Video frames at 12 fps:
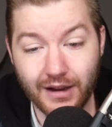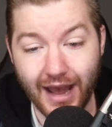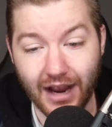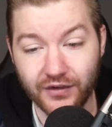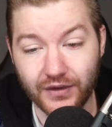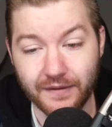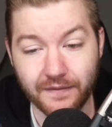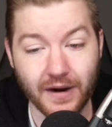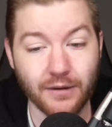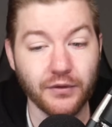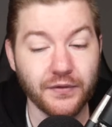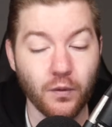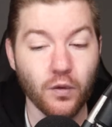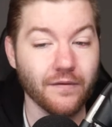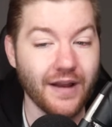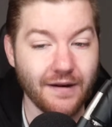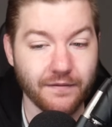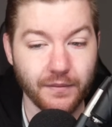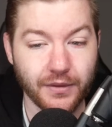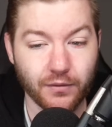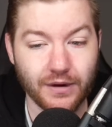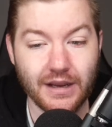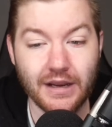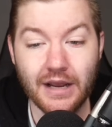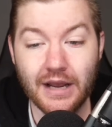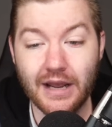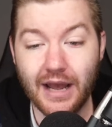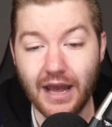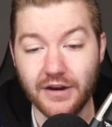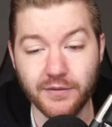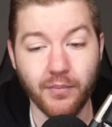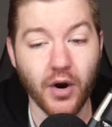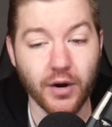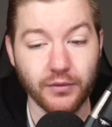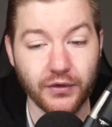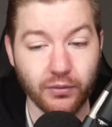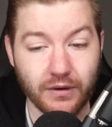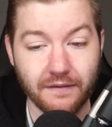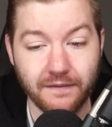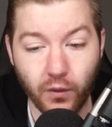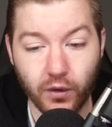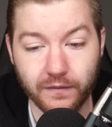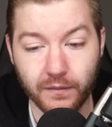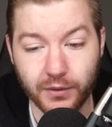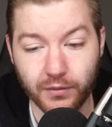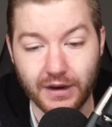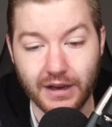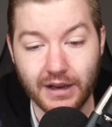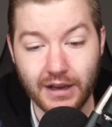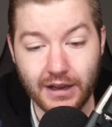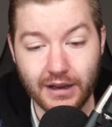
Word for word: Actually, Fred was four of eight from three, and Jabari was three of four from three.